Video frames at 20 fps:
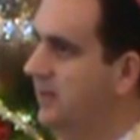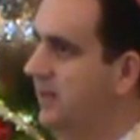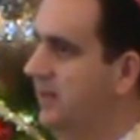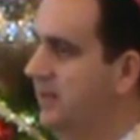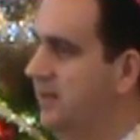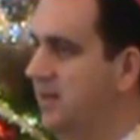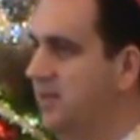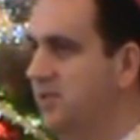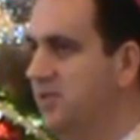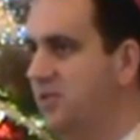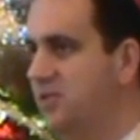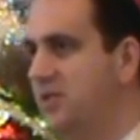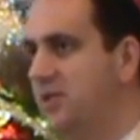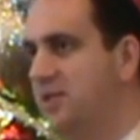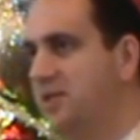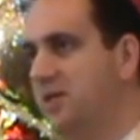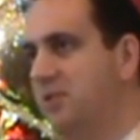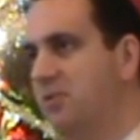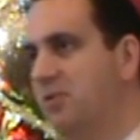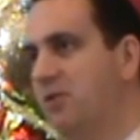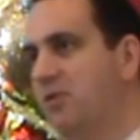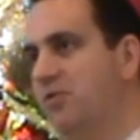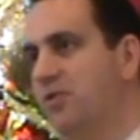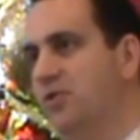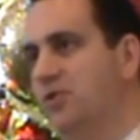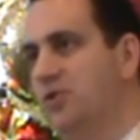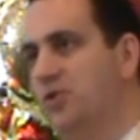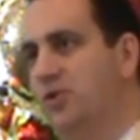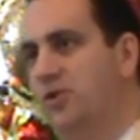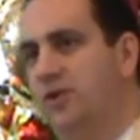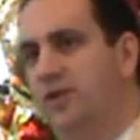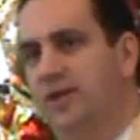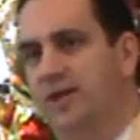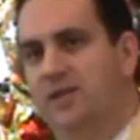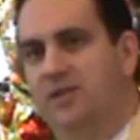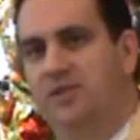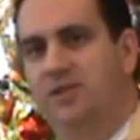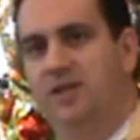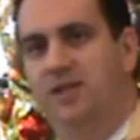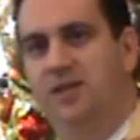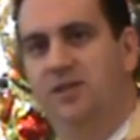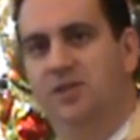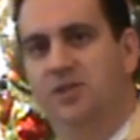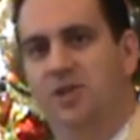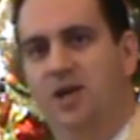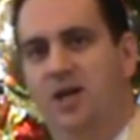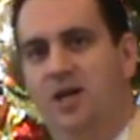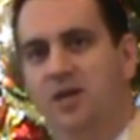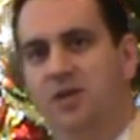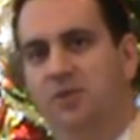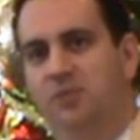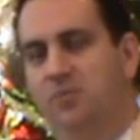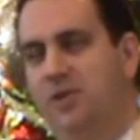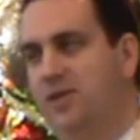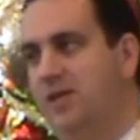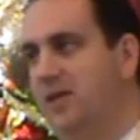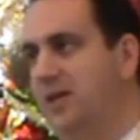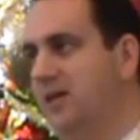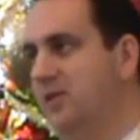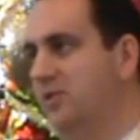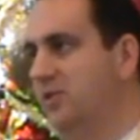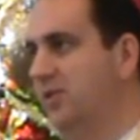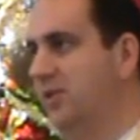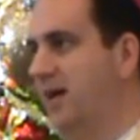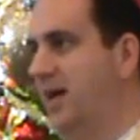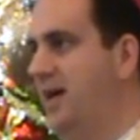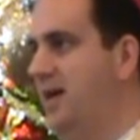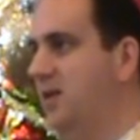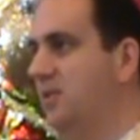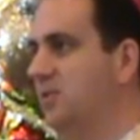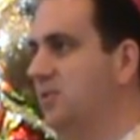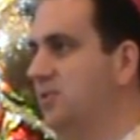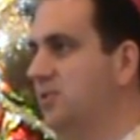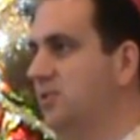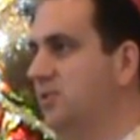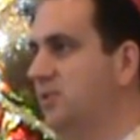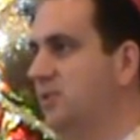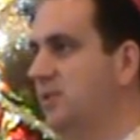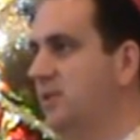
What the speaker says: It doesn't say they were overjoyed at seeing the child when they entered the house.